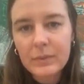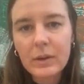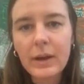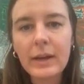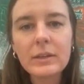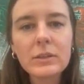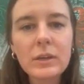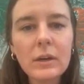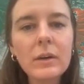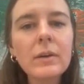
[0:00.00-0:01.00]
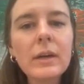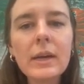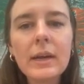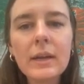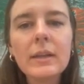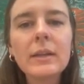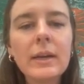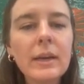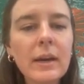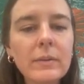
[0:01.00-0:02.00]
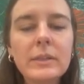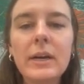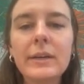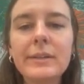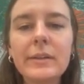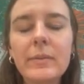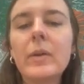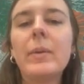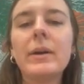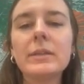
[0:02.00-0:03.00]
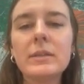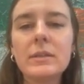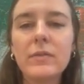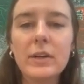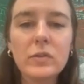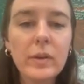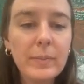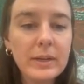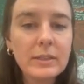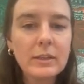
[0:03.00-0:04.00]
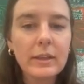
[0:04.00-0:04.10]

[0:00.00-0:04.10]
Okay, so again, we talked a little bit about phospholipids.